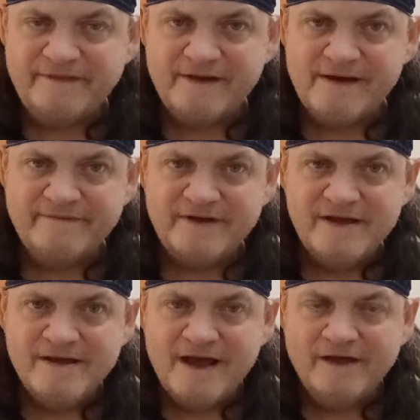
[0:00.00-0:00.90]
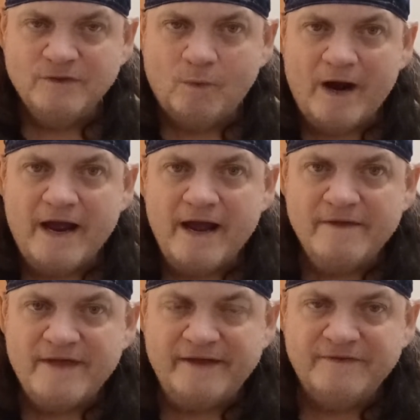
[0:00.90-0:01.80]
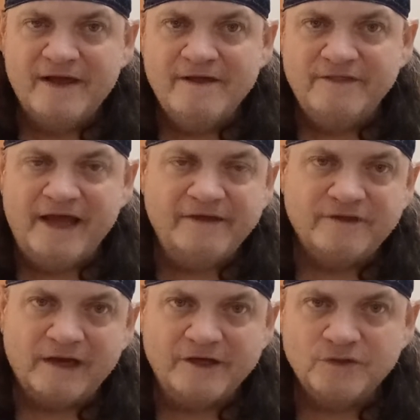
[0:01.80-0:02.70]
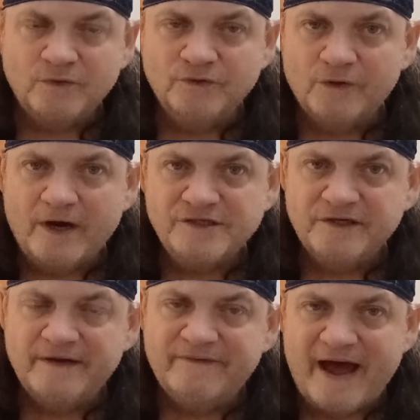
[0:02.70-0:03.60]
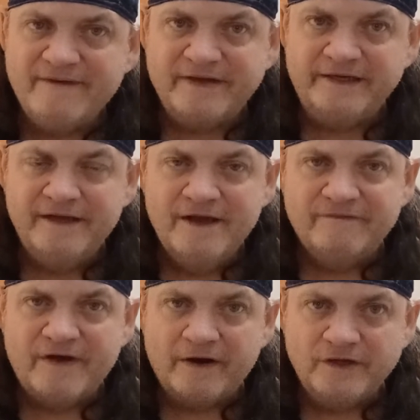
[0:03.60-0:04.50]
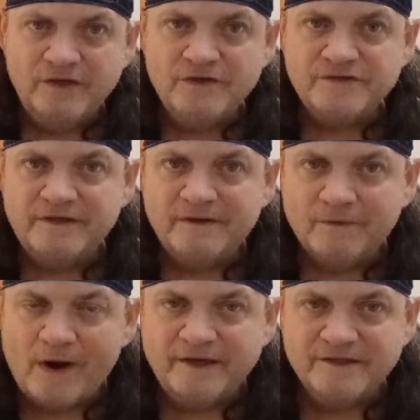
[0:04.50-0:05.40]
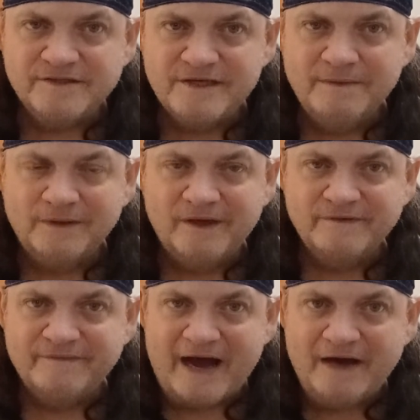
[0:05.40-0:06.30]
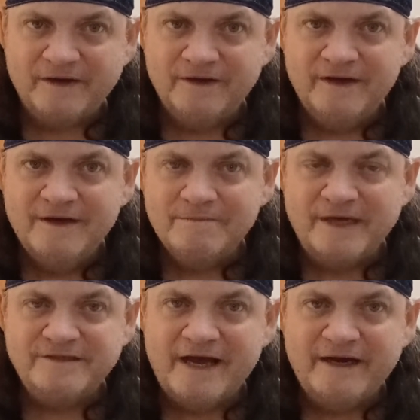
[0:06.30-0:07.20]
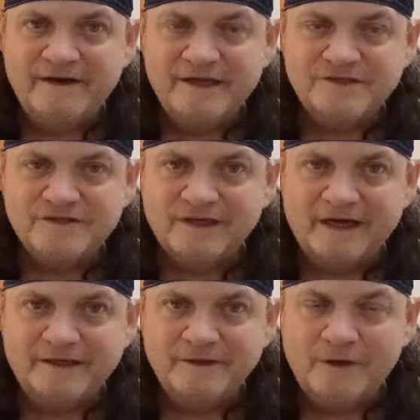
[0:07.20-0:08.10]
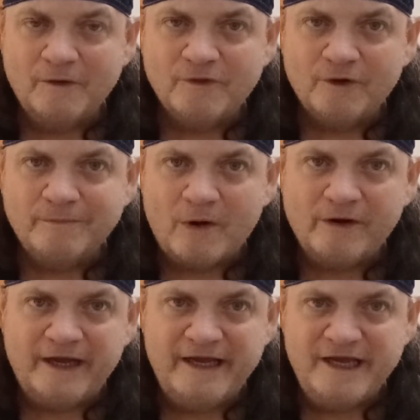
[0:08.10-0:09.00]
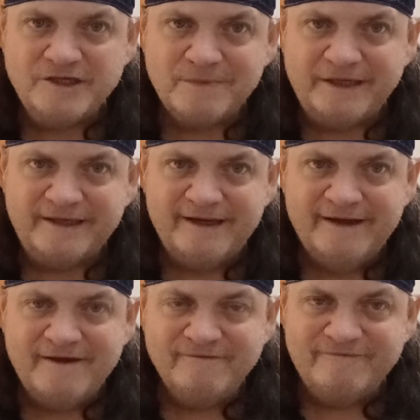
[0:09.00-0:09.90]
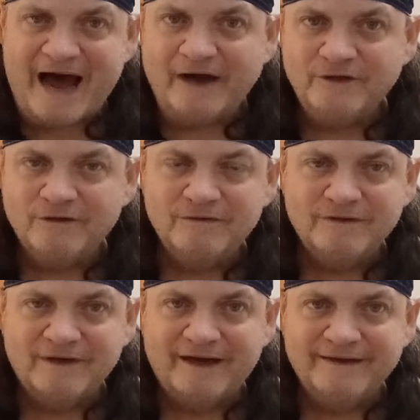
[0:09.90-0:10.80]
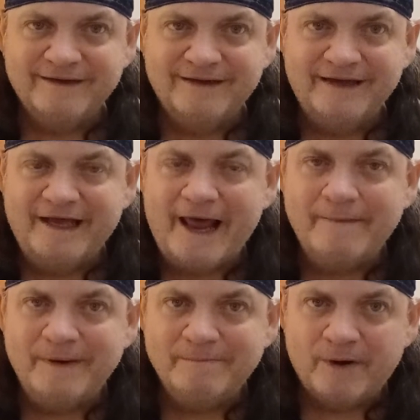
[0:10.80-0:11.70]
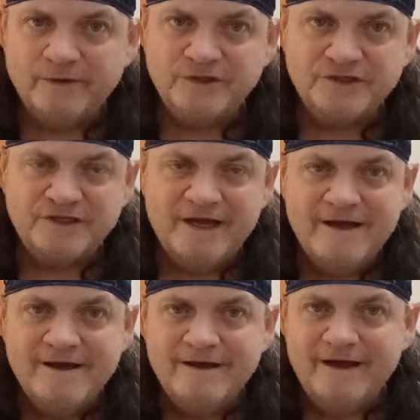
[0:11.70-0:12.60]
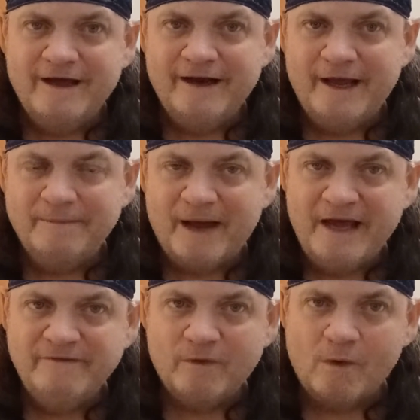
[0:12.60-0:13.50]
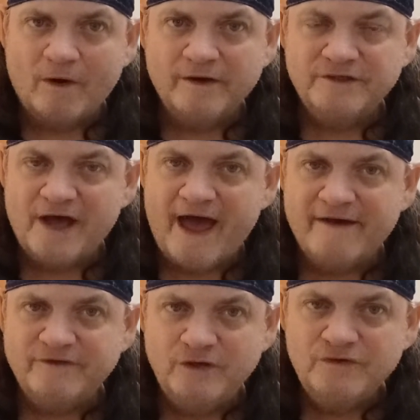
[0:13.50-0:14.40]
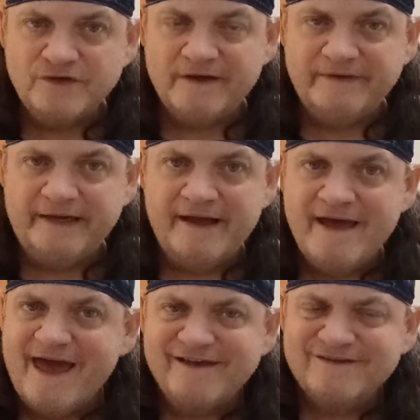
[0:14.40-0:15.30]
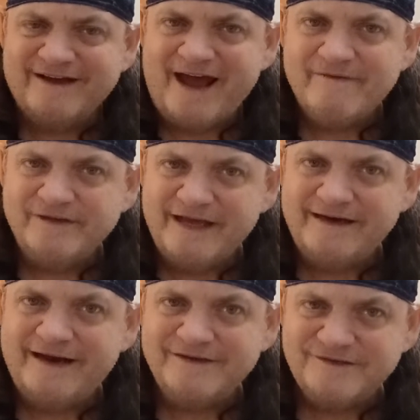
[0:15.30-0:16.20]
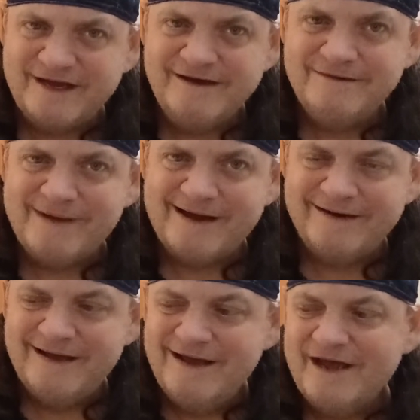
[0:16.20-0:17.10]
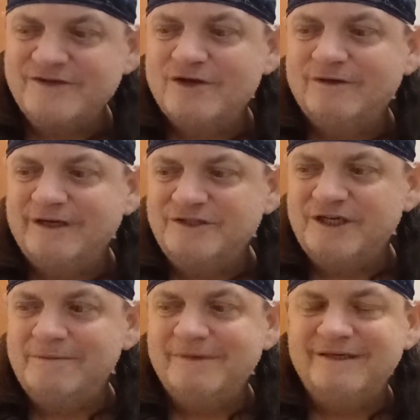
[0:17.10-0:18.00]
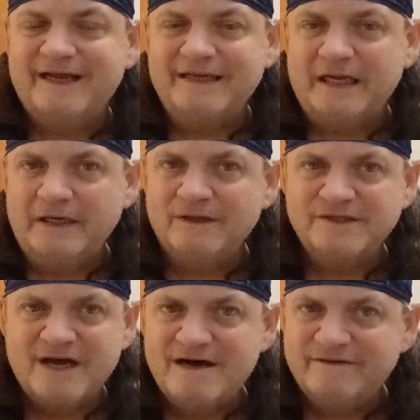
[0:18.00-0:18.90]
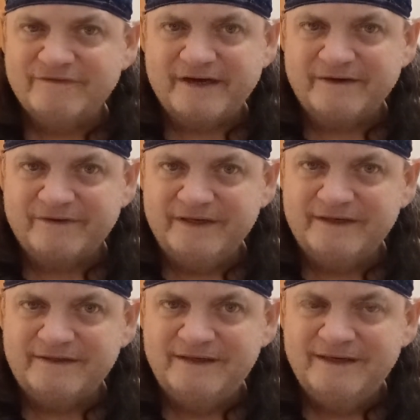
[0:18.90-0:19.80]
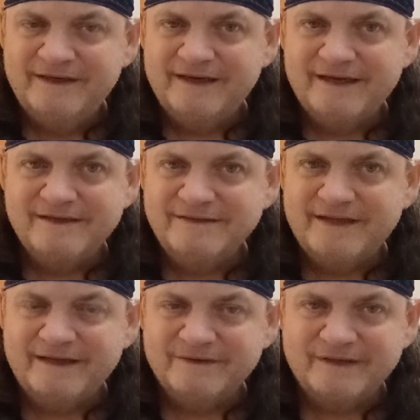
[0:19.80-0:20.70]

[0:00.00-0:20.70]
theft in the way, and that the intellectual duration of having fair use and the right to assemble of the value maintaining its like third party easement value, like it had been purchased and paid for to have use of it, and it's like everything that is done about it is so legitimately legal, it's unfreaking real, that